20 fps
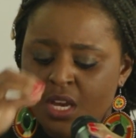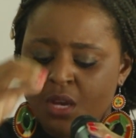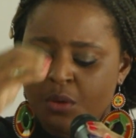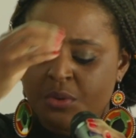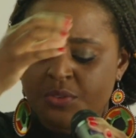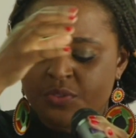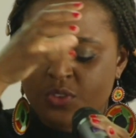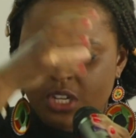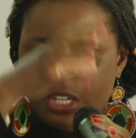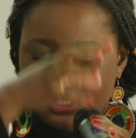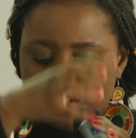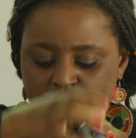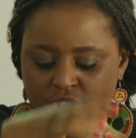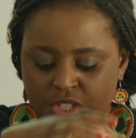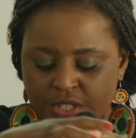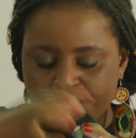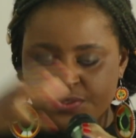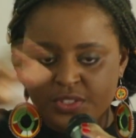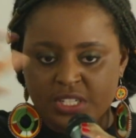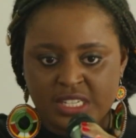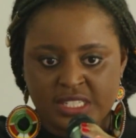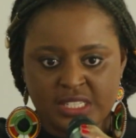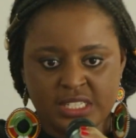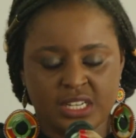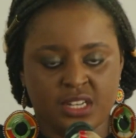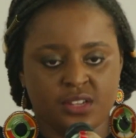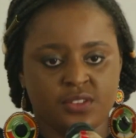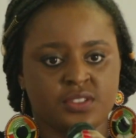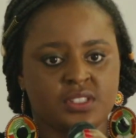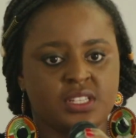We've got to shift
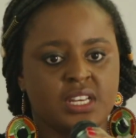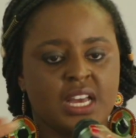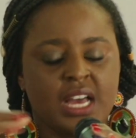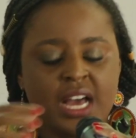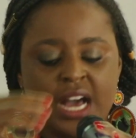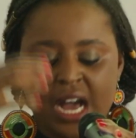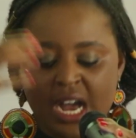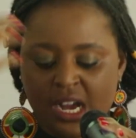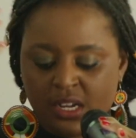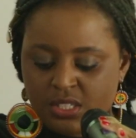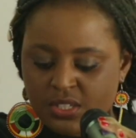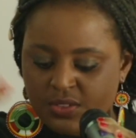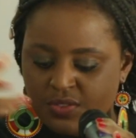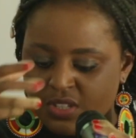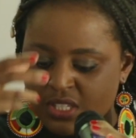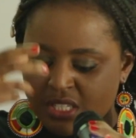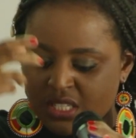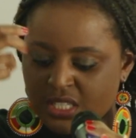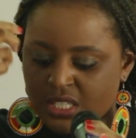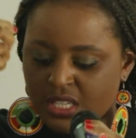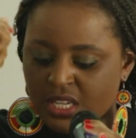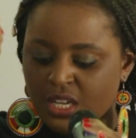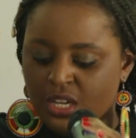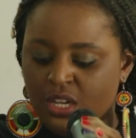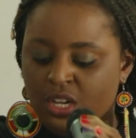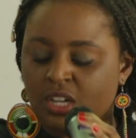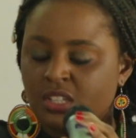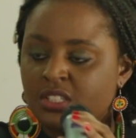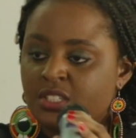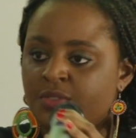ourselves out of this
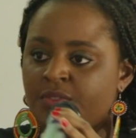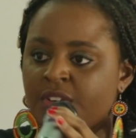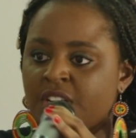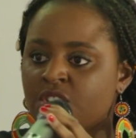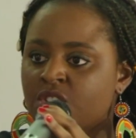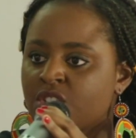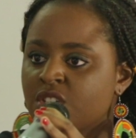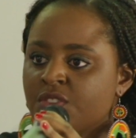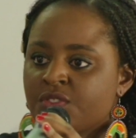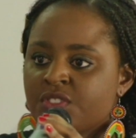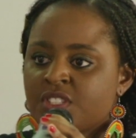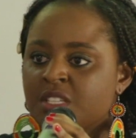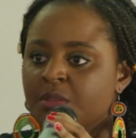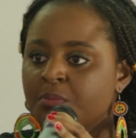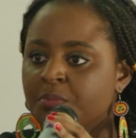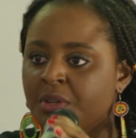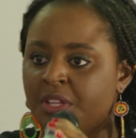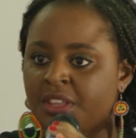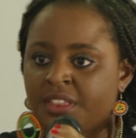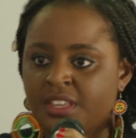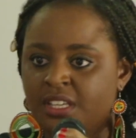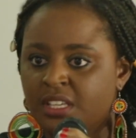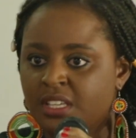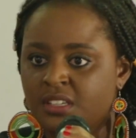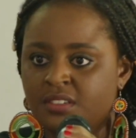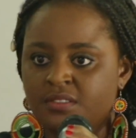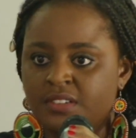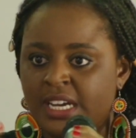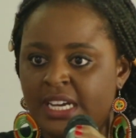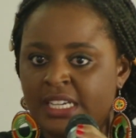cultivation of sympathy,
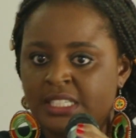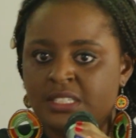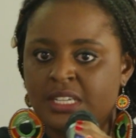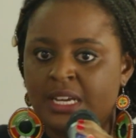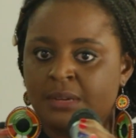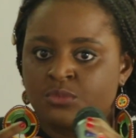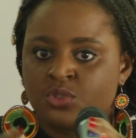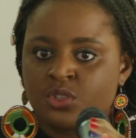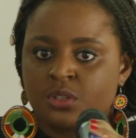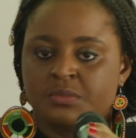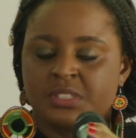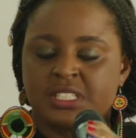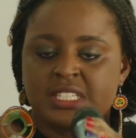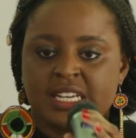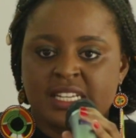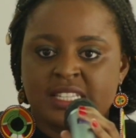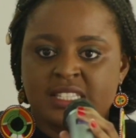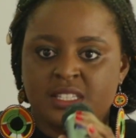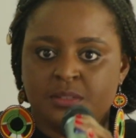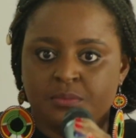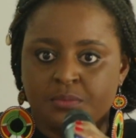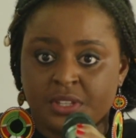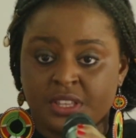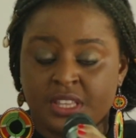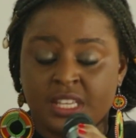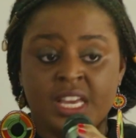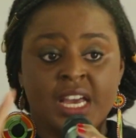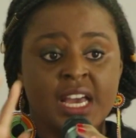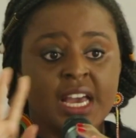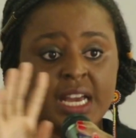right? I'm traumatized sympathy.
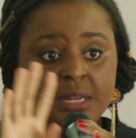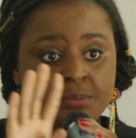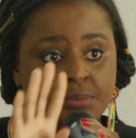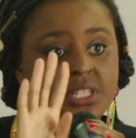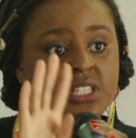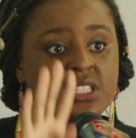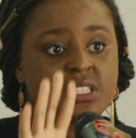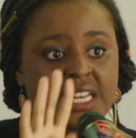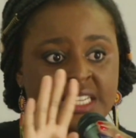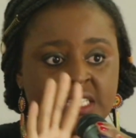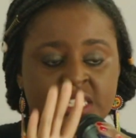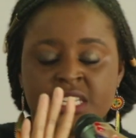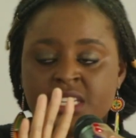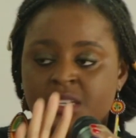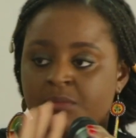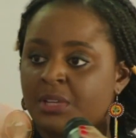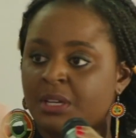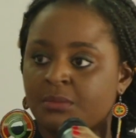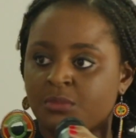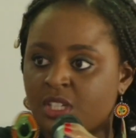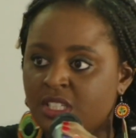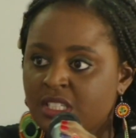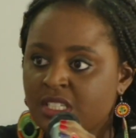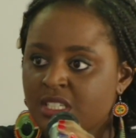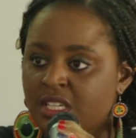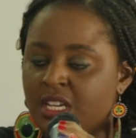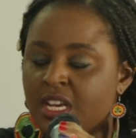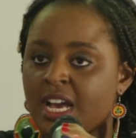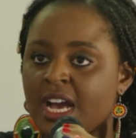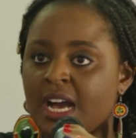And please, and hear me,
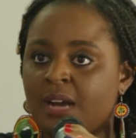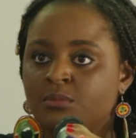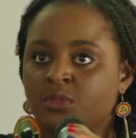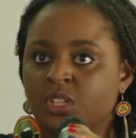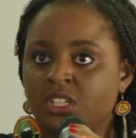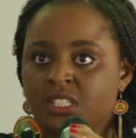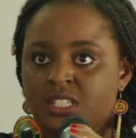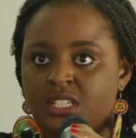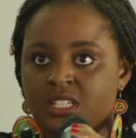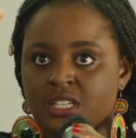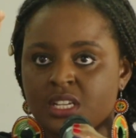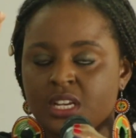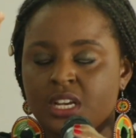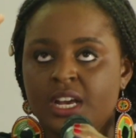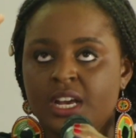I'm not